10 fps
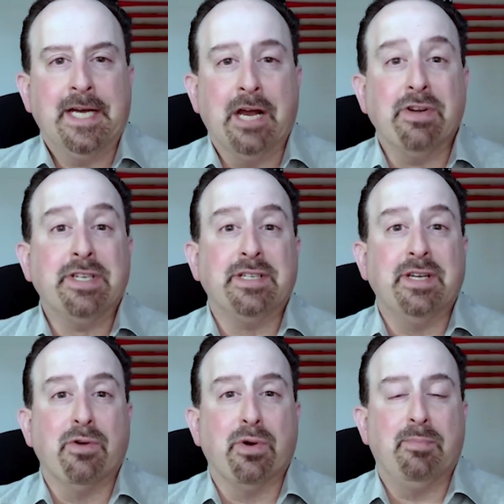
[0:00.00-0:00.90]
I
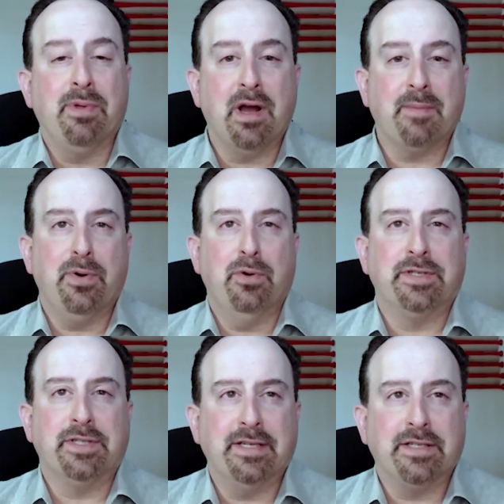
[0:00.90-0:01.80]
recently wrote a blog
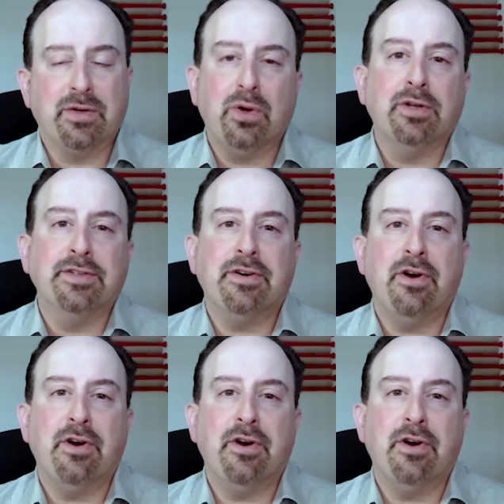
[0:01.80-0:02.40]
post that's called